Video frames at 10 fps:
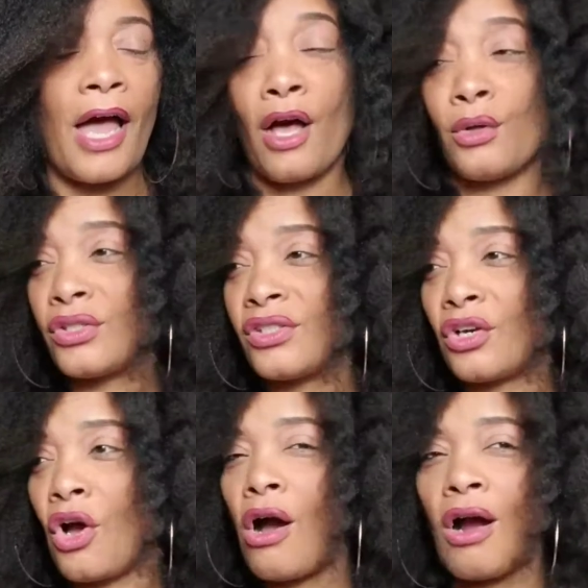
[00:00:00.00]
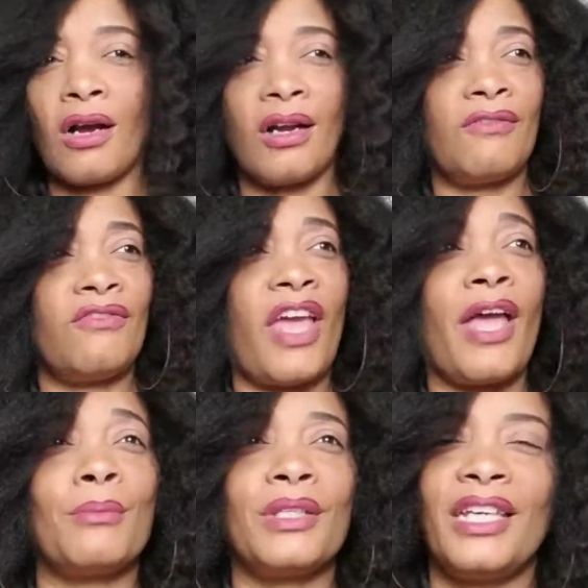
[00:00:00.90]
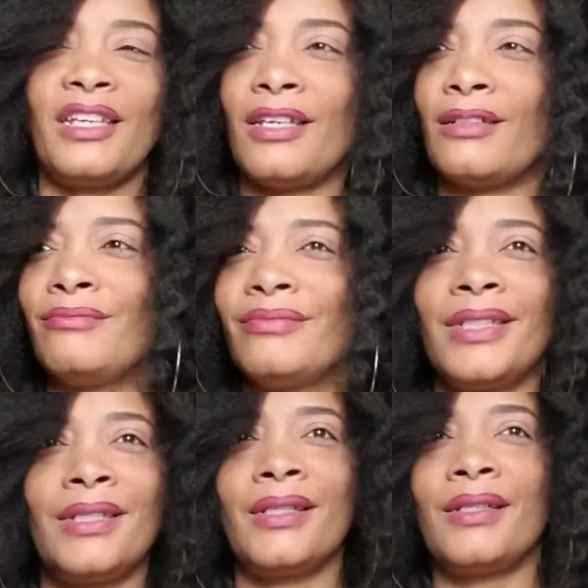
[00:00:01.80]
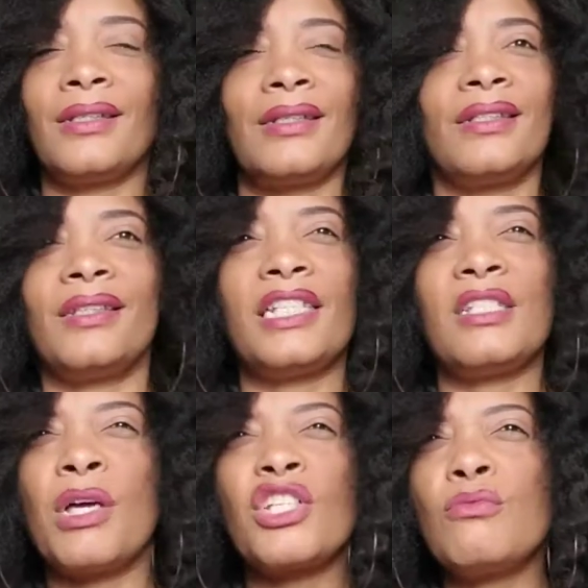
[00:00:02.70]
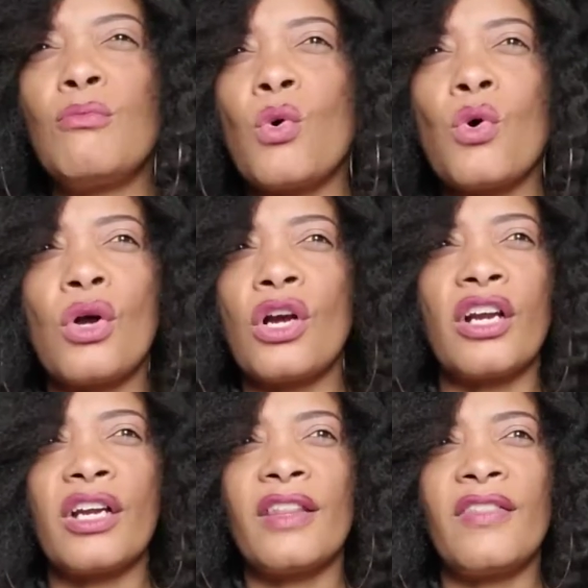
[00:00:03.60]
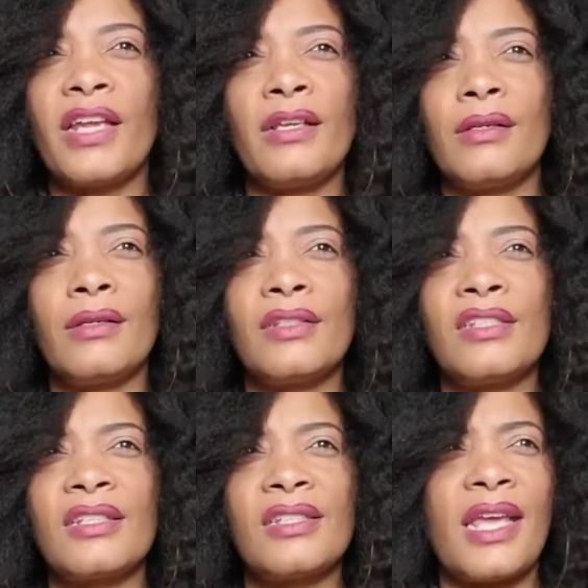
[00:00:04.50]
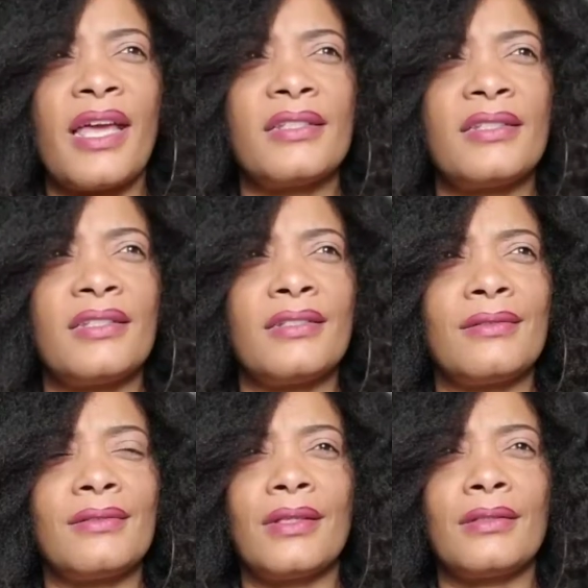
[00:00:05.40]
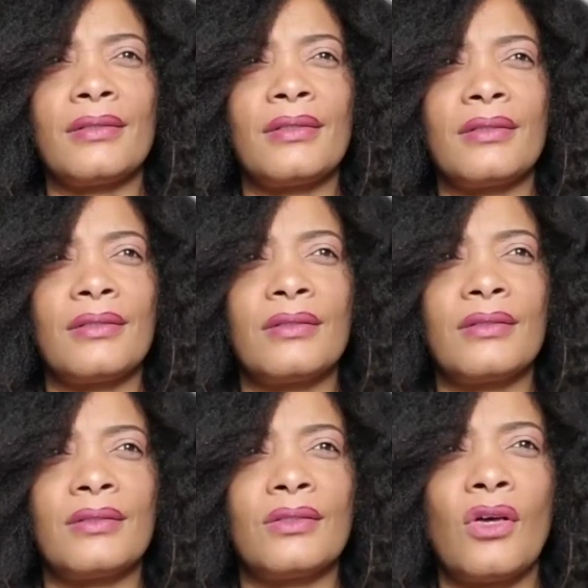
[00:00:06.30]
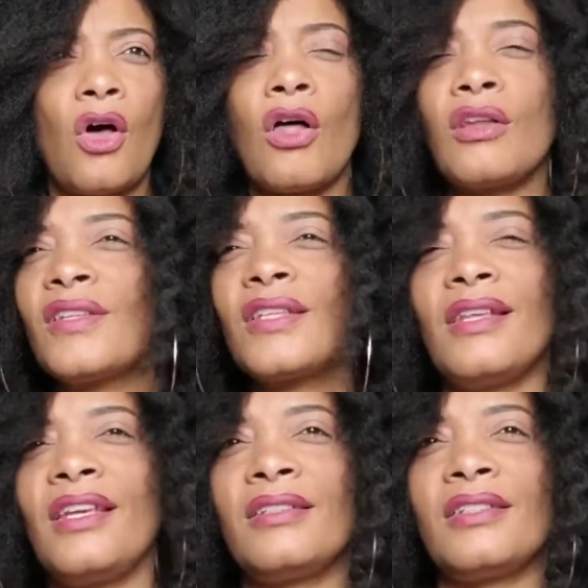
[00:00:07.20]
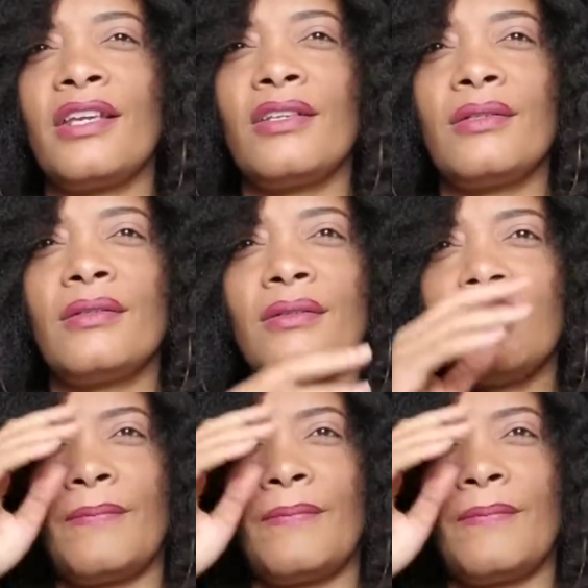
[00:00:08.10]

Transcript: a house, a car, a family. It's much more than success and all of the things that